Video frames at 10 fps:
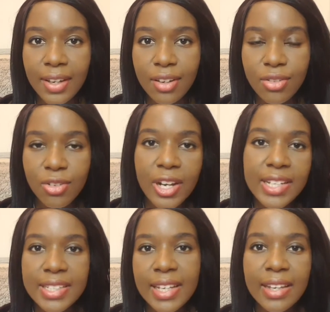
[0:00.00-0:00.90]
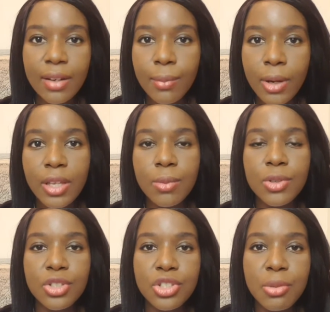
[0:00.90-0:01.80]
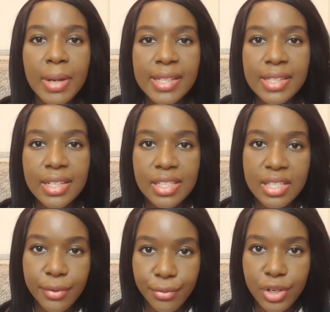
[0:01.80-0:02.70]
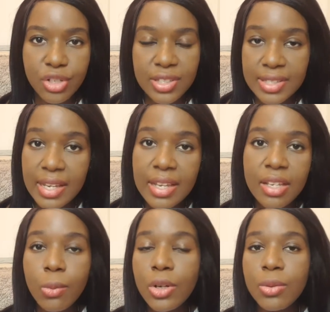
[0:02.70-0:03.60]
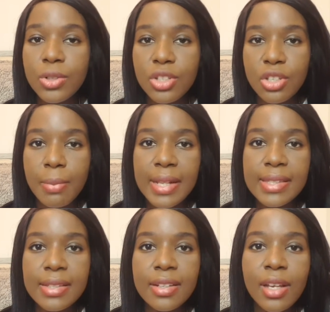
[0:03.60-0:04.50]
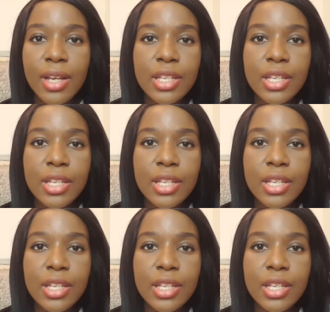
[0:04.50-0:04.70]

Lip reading: writing why you want to do medicine is different to saying why you want to do medicine.